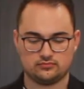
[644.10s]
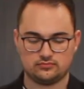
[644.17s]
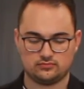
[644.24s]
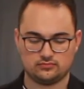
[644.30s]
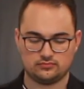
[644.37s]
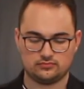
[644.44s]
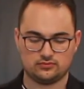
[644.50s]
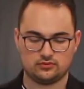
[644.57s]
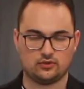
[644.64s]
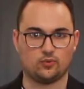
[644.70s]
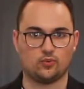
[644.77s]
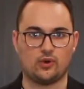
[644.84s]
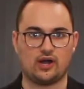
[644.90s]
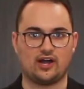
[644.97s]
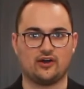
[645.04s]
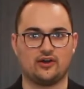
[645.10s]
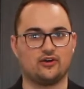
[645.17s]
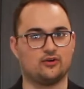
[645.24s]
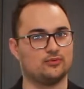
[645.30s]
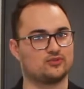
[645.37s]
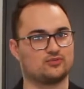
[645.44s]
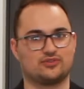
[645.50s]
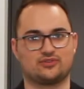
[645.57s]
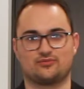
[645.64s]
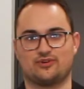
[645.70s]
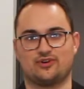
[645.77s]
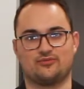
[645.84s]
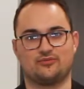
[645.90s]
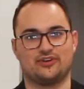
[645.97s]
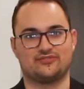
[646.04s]
wow, I almost went the
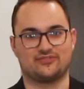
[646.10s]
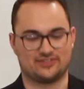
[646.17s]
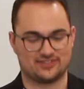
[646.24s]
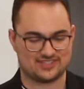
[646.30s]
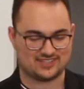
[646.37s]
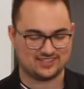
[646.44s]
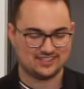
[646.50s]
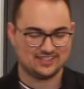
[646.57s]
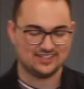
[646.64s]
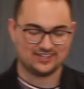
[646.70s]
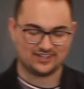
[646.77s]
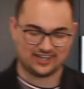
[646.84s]
wrong way first.